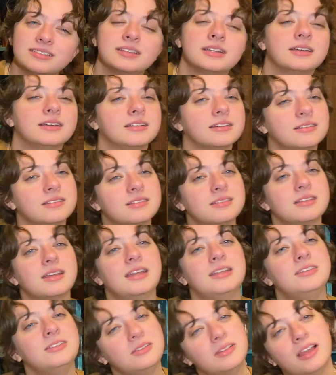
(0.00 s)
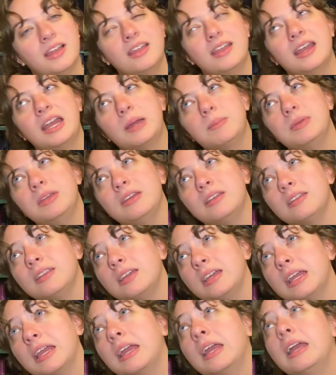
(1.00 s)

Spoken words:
because I do like a happy ending,